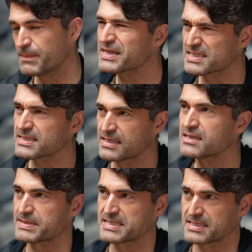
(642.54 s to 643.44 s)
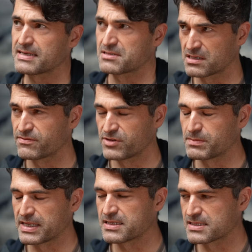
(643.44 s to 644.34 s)
About six, I think it's about 6,000
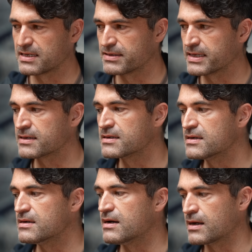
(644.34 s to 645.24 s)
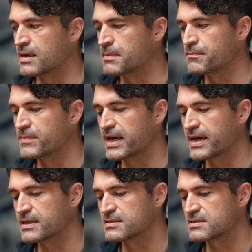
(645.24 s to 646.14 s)
confirmed planets now, okay. yeah. Um,
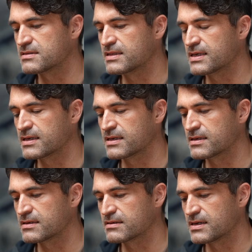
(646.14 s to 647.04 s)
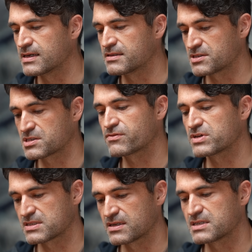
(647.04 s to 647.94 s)
and the uh, the
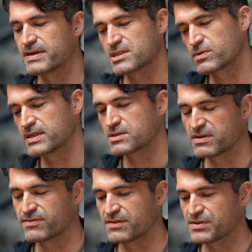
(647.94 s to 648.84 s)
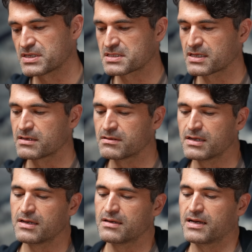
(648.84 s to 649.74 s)
discovery started about 20, 25 years ago,
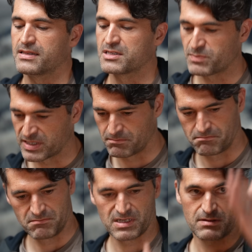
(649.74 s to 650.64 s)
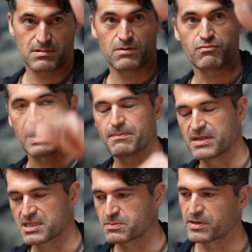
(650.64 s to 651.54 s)
and there's been a you know a
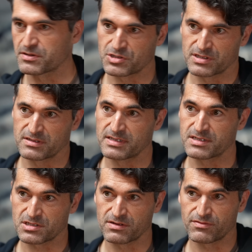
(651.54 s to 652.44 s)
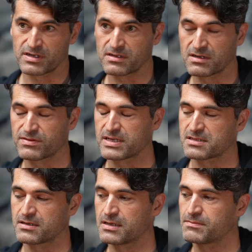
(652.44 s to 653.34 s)
rapid explosion in discovery over that
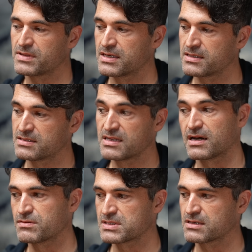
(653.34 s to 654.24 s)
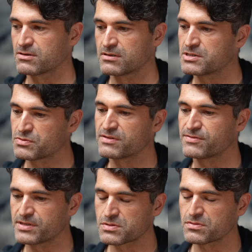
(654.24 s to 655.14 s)
time. And yeah, I was in college when the
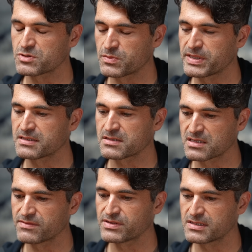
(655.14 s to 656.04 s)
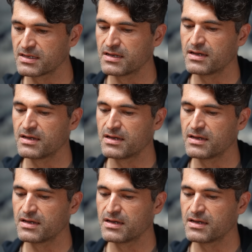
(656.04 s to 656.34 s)
first ones were being discovered,